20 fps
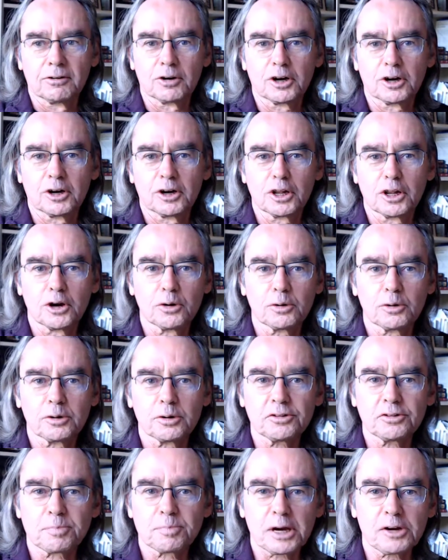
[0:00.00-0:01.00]
Well, hello,
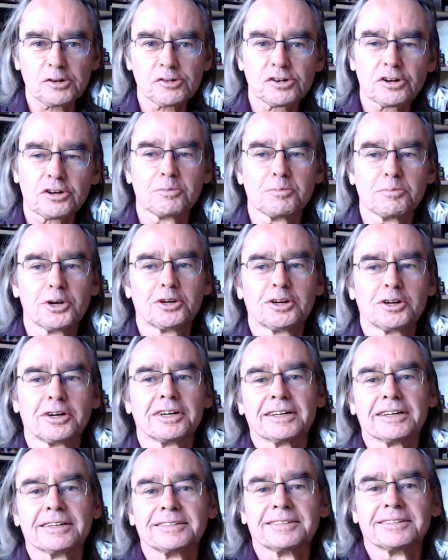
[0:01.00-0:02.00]
inspection
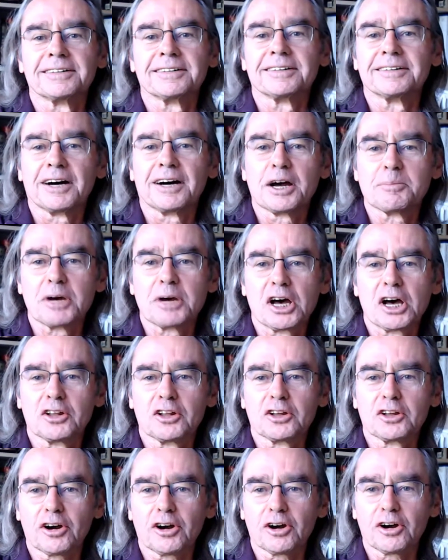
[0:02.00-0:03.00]
community. I'm
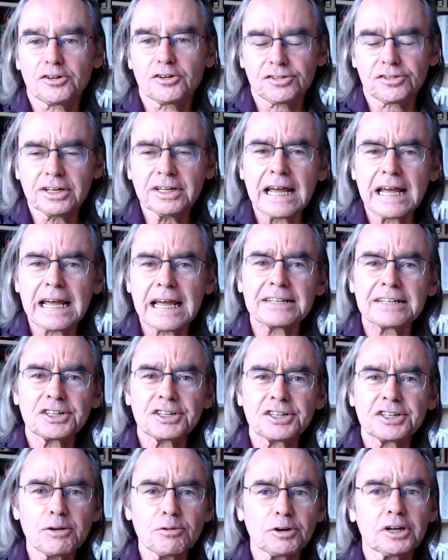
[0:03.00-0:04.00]
Alan Carson, and
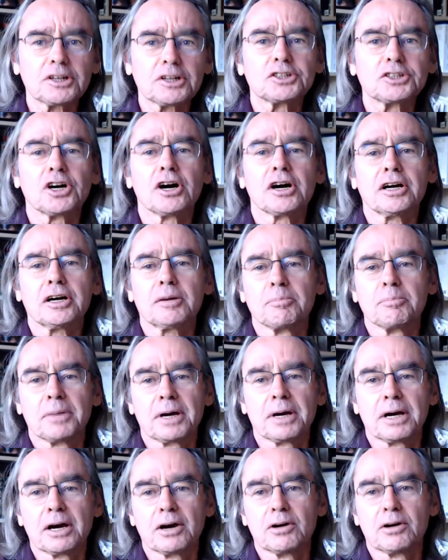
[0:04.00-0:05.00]
today we're going to talk
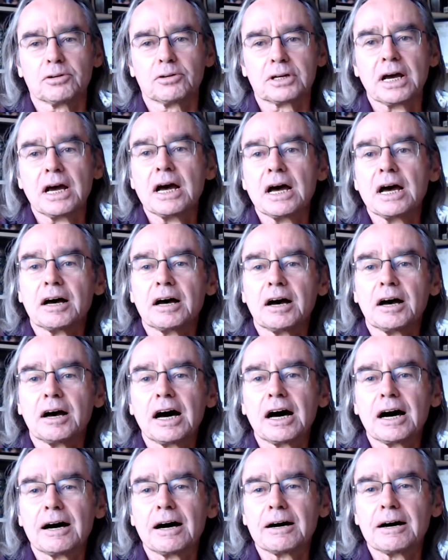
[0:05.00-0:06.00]
about
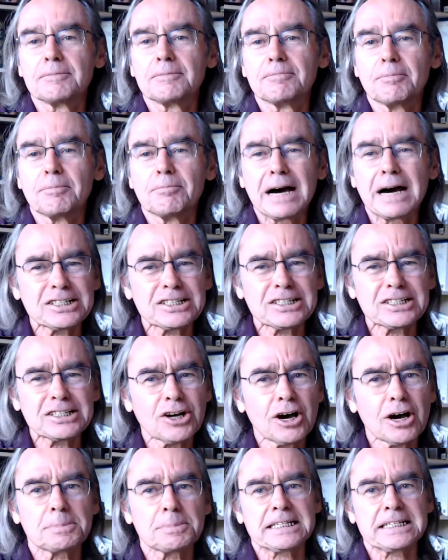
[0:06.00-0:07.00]
my
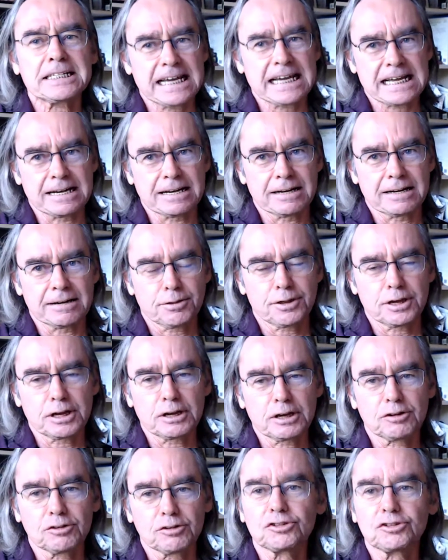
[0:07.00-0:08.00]
top 10
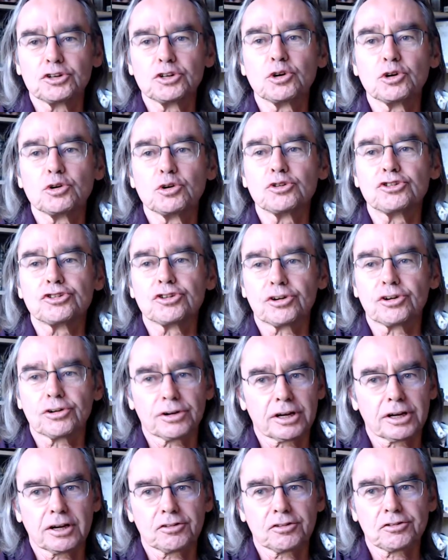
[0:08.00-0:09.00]
things to do
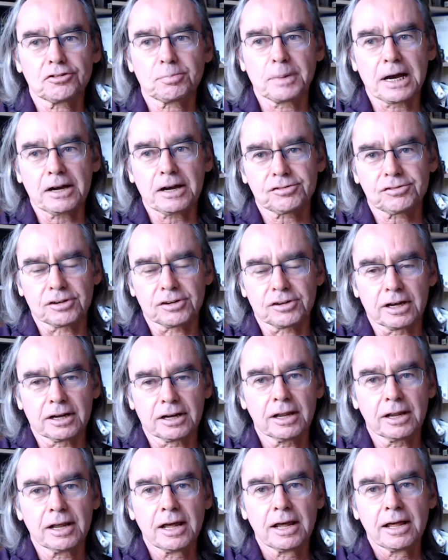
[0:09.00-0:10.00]
during an
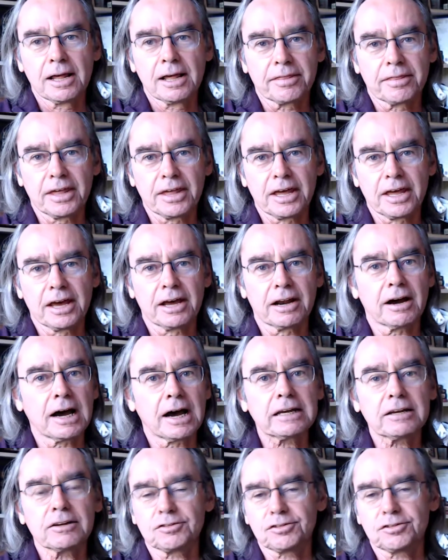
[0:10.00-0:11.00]
inspection that
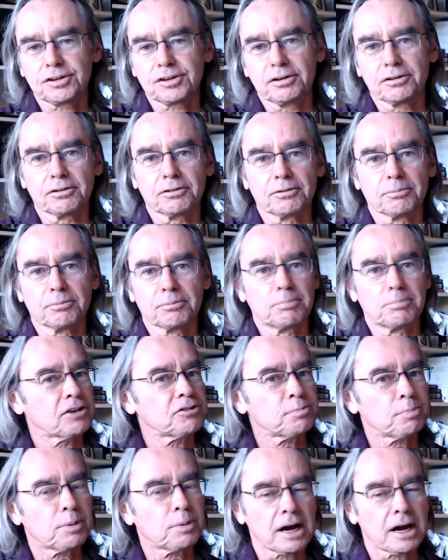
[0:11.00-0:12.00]
I consider
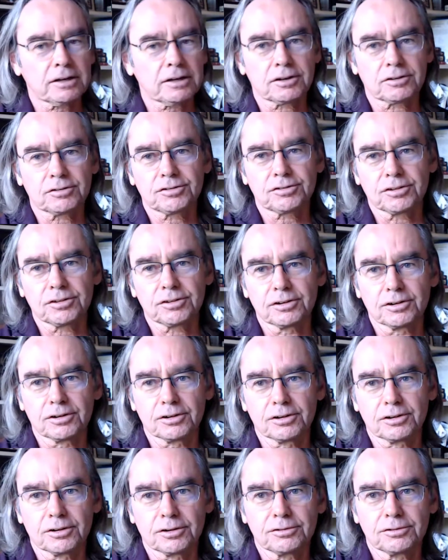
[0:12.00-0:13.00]
best
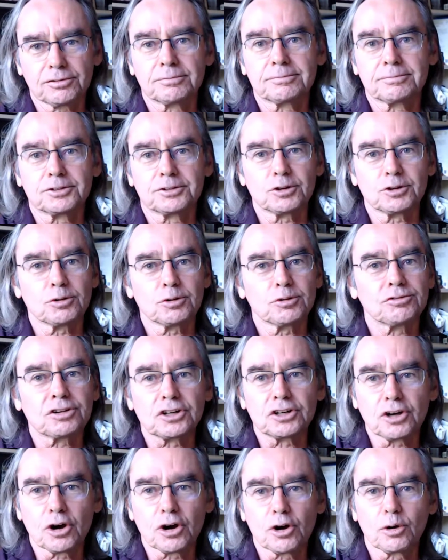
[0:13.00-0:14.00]
practices, do's
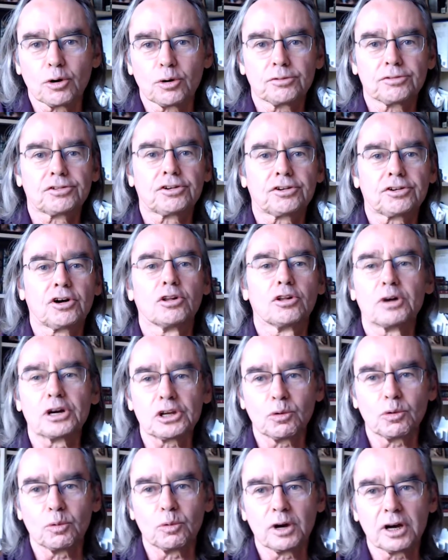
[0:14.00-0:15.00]
and don'ts, call them
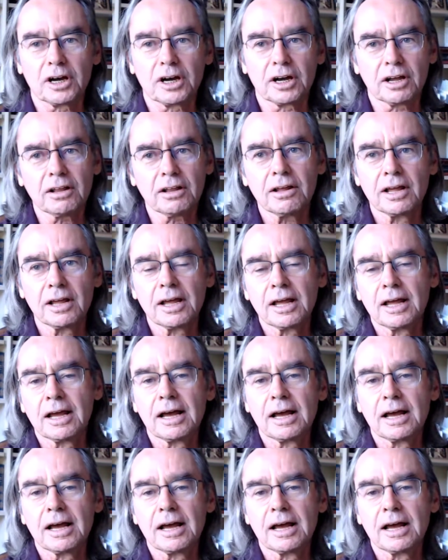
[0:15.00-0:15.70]
what you will.